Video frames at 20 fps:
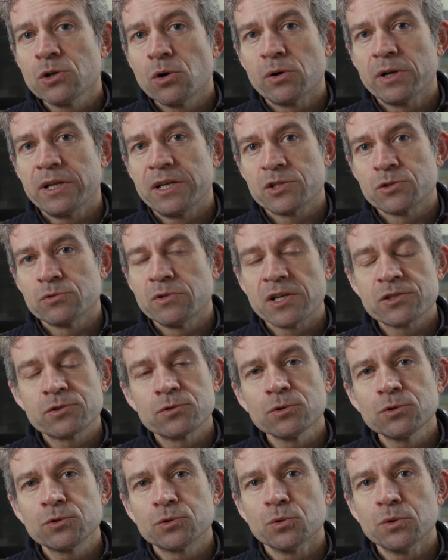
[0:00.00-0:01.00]
in order to
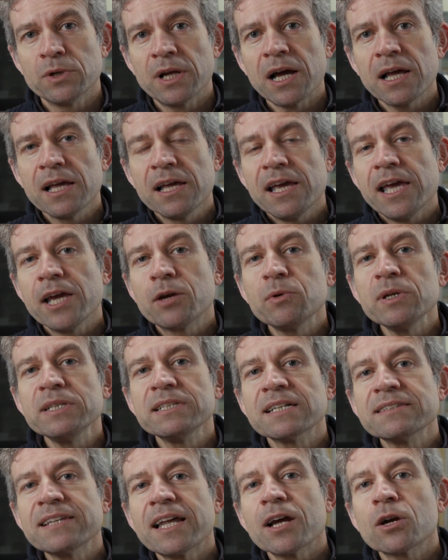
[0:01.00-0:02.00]
place the pressure
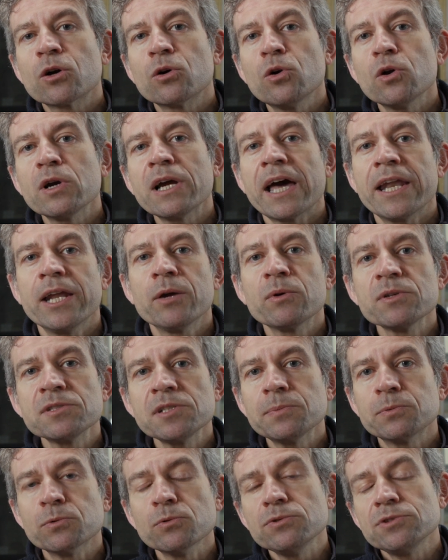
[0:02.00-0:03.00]
taps in a
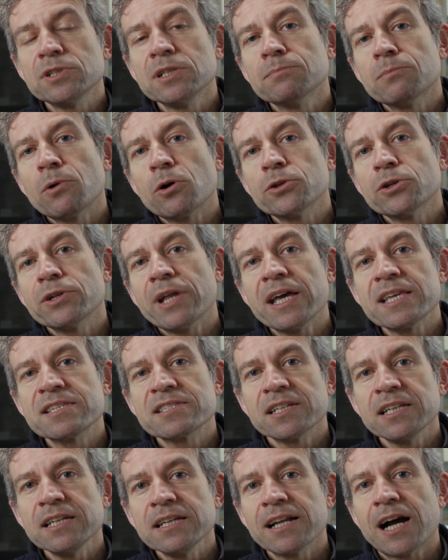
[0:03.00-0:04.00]
suitable way
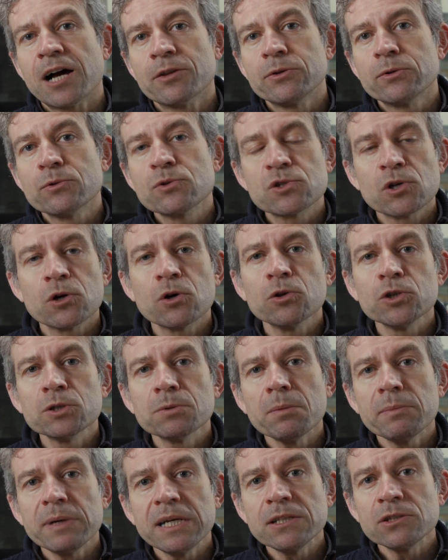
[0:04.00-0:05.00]
for an accurate
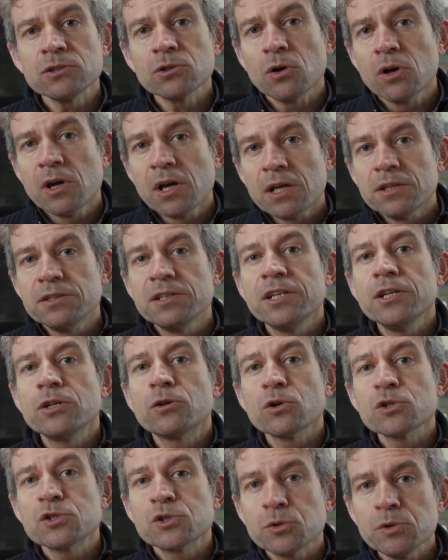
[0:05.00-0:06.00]
reconstruction
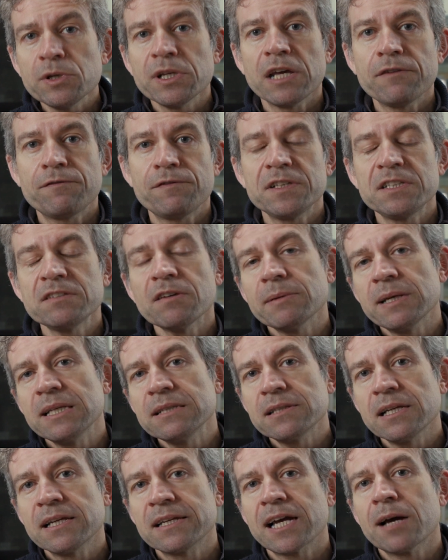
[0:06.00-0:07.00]
of this pressure
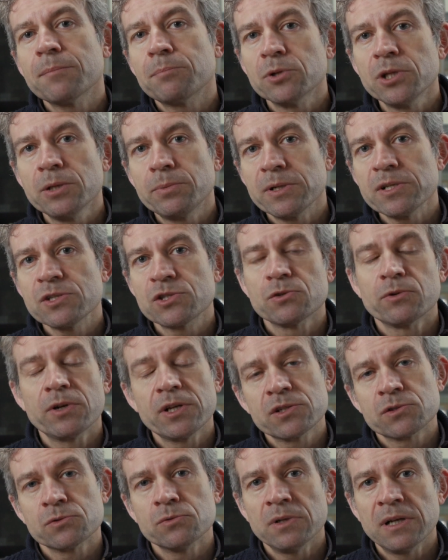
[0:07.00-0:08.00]
field after the
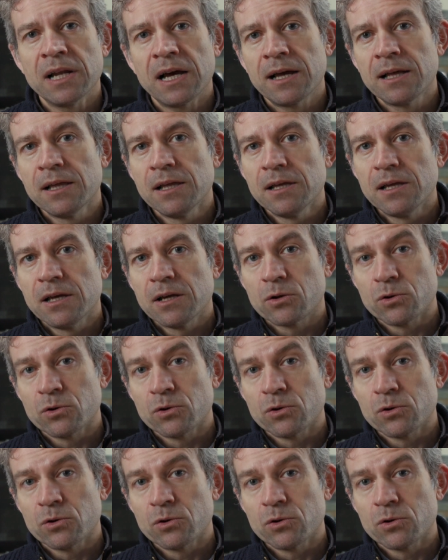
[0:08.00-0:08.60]
tests.